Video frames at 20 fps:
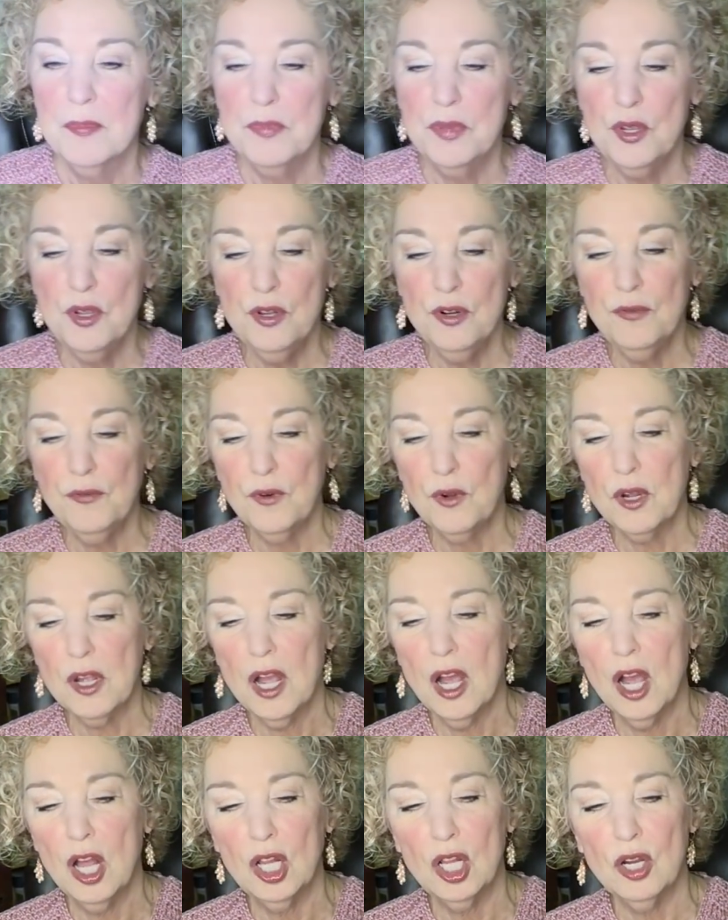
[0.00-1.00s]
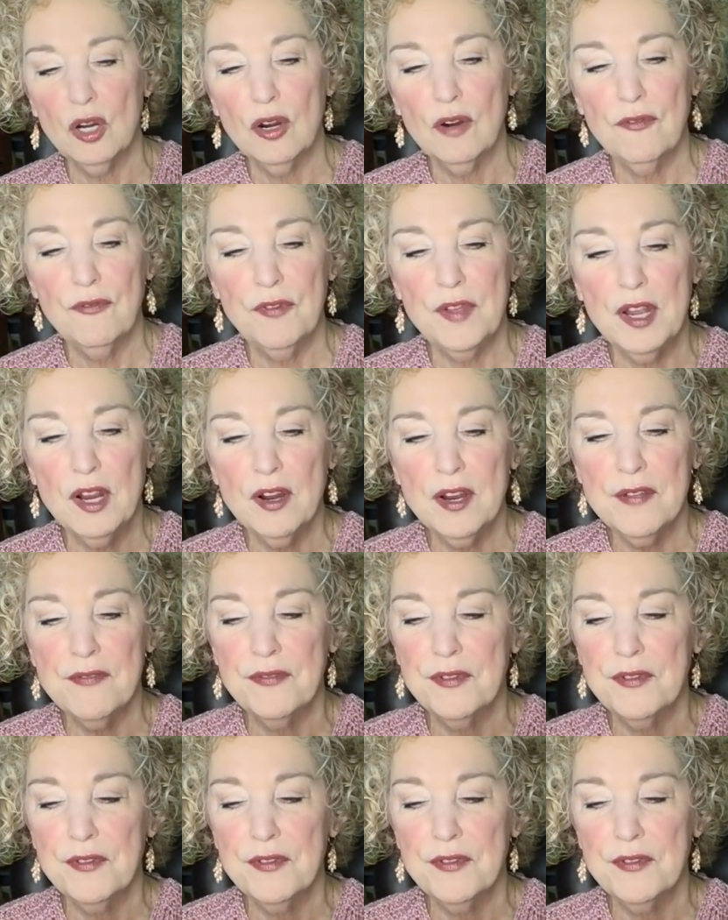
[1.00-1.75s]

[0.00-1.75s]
Beautiful color, very,